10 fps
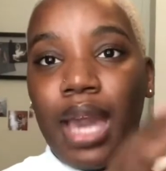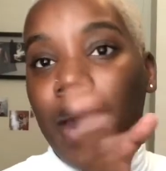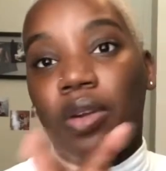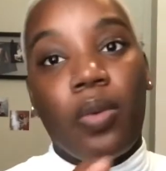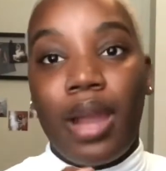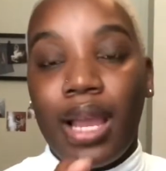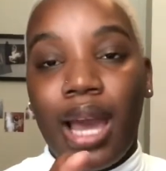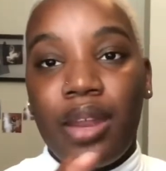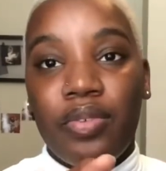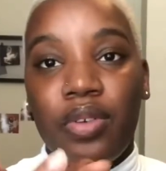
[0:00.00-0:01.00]
I don't know where I
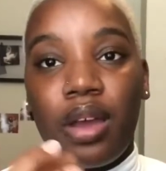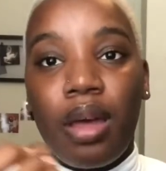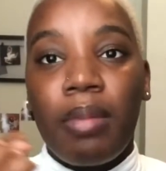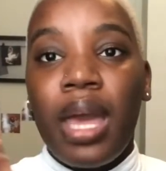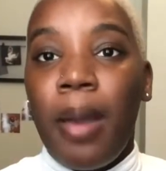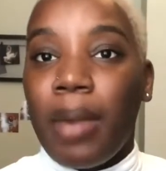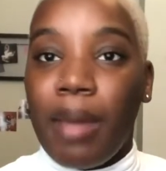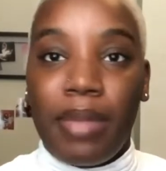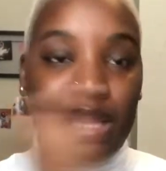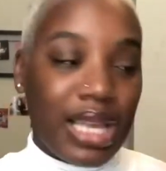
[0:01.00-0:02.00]
got it from, but I
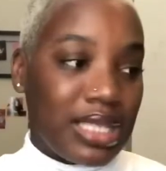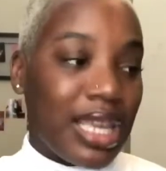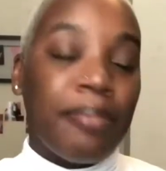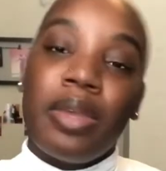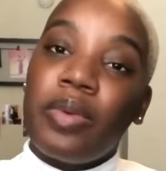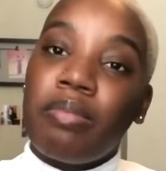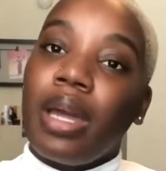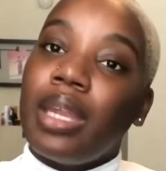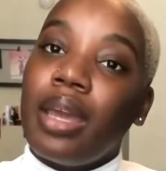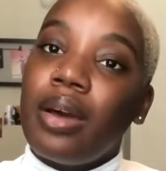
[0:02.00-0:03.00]
make that same beat with my
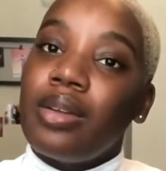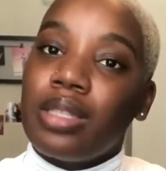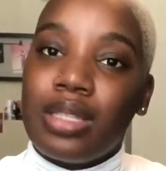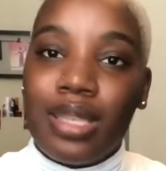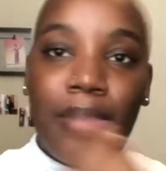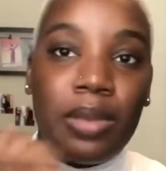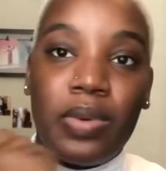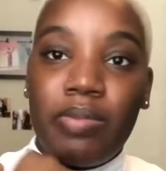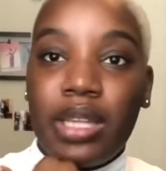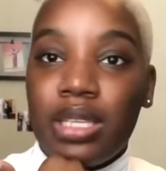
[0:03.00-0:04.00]
nails and the same beat
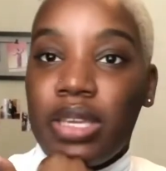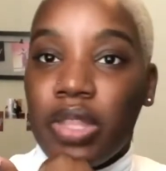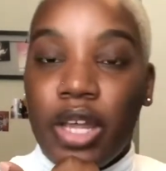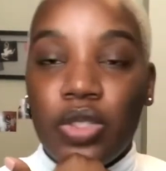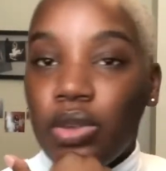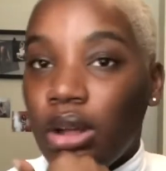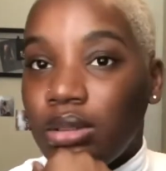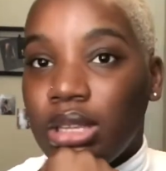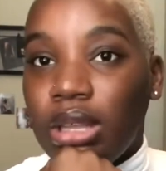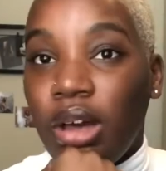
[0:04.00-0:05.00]
with my teeth, and I do it all
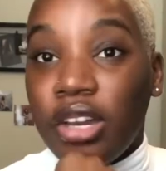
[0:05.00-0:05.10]
day long. And